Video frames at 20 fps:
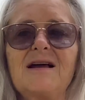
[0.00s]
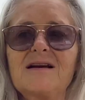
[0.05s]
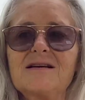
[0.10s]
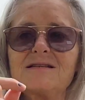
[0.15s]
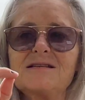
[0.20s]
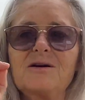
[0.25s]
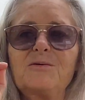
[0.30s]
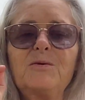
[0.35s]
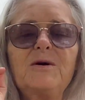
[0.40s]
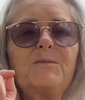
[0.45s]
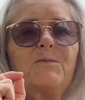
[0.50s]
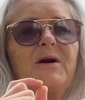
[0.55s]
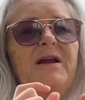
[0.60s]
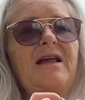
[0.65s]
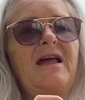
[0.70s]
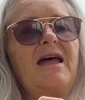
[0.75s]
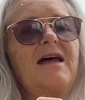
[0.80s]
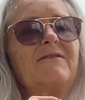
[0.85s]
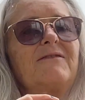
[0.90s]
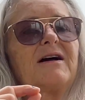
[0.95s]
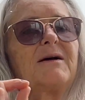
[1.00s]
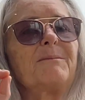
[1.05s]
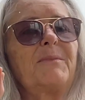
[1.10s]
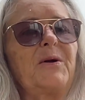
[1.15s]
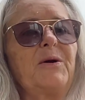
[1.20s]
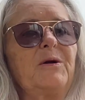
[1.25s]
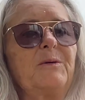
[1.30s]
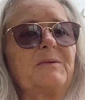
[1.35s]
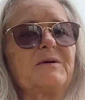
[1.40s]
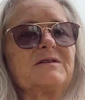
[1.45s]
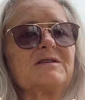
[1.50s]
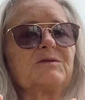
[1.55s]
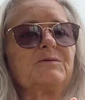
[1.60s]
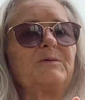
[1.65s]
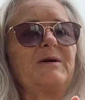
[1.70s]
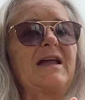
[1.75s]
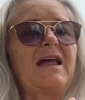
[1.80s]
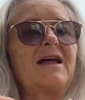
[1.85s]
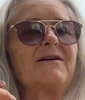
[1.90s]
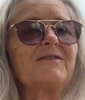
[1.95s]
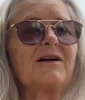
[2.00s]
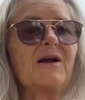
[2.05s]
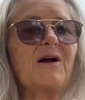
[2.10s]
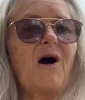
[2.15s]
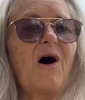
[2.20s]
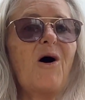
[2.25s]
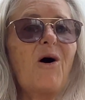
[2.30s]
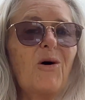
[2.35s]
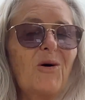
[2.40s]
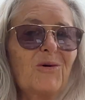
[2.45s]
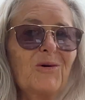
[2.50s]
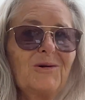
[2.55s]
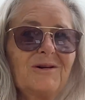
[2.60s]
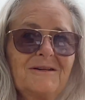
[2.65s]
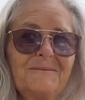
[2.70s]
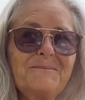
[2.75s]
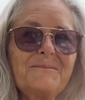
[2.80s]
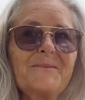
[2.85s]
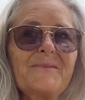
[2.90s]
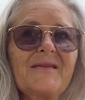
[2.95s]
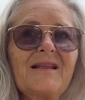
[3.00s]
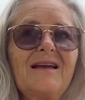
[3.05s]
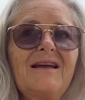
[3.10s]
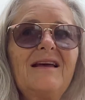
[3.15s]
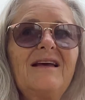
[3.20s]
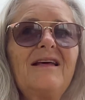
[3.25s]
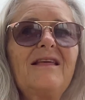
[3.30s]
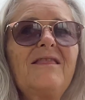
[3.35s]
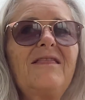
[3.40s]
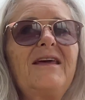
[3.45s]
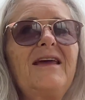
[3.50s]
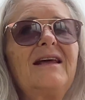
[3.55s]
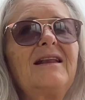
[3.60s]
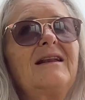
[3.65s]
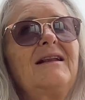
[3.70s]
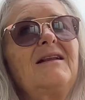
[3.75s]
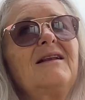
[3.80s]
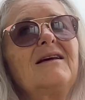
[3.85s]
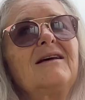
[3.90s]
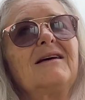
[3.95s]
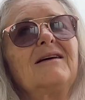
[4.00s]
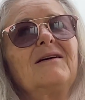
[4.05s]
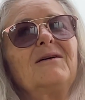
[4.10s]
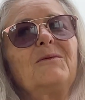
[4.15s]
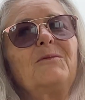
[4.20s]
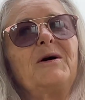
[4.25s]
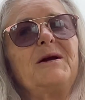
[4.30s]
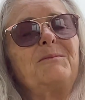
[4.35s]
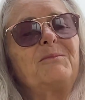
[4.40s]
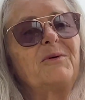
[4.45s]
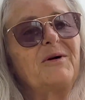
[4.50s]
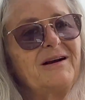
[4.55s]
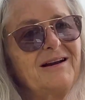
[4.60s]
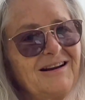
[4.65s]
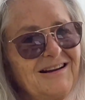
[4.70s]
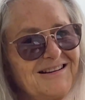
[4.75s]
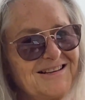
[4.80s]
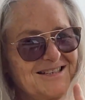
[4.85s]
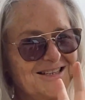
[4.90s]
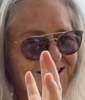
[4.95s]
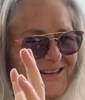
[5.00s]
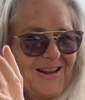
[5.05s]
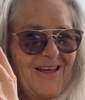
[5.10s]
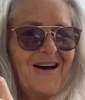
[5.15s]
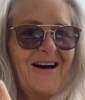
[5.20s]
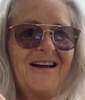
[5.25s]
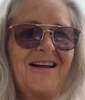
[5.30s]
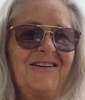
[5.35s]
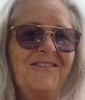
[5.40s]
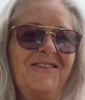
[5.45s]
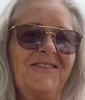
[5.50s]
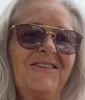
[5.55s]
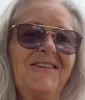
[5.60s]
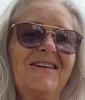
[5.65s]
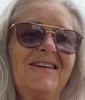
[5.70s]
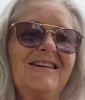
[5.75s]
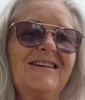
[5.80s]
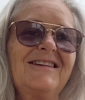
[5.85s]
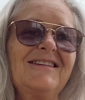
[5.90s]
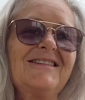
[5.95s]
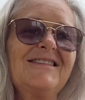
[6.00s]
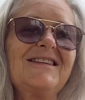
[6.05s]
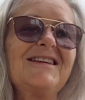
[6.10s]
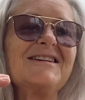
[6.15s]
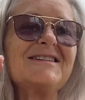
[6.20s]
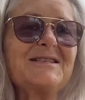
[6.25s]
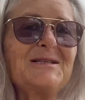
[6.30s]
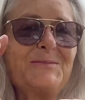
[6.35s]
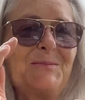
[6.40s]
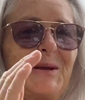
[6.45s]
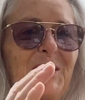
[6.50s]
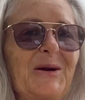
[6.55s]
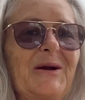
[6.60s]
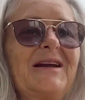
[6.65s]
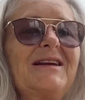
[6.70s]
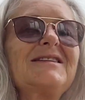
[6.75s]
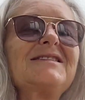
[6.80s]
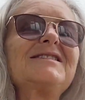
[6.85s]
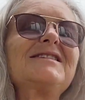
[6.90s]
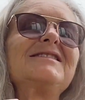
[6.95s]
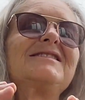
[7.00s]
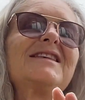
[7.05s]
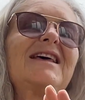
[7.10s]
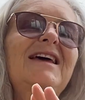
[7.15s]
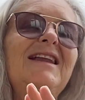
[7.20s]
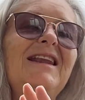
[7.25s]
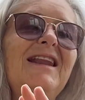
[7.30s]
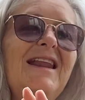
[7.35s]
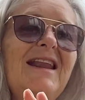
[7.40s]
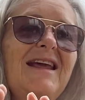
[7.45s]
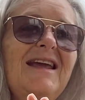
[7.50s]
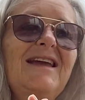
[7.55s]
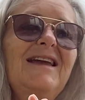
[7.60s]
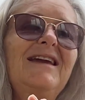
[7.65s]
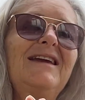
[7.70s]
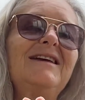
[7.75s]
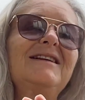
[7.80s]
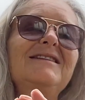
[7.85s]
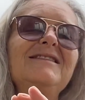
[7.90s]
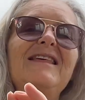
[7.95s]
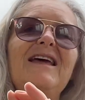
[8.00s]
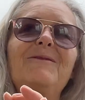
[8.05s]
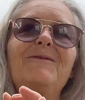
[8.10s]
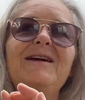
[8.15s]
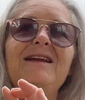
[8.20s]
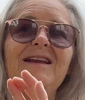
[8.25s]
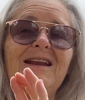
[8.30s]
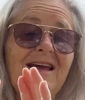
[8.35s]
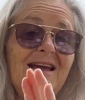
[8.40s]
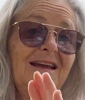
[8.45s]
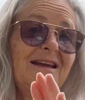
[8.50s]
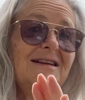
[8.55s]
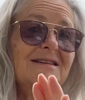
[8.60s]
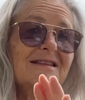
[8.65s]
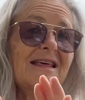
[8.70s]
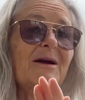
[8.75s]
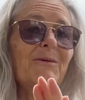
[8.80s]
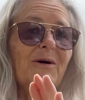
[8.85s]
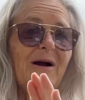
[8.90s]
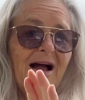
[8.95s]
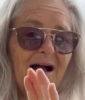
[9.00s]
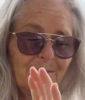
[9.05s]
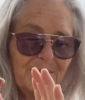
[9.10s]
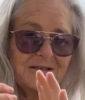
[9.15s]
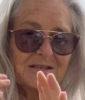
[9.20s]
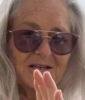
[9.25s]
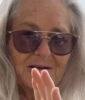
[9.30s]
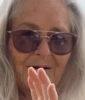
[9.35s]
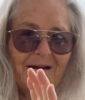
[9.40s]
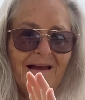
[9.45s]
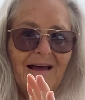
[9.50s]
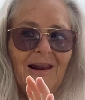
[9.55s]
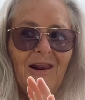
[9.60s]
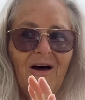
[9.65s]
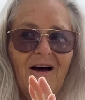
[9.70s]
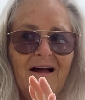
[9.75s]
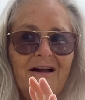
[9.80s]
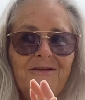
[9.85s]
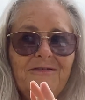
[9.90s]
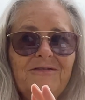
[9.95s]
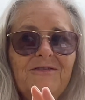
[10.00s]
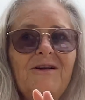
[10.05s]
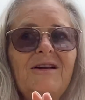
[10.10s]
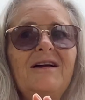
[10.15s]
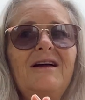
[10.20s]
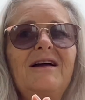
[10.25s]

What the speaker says: So when we have a purpose and we have a goal, then we bring into life the experiences that we need. They will come into our life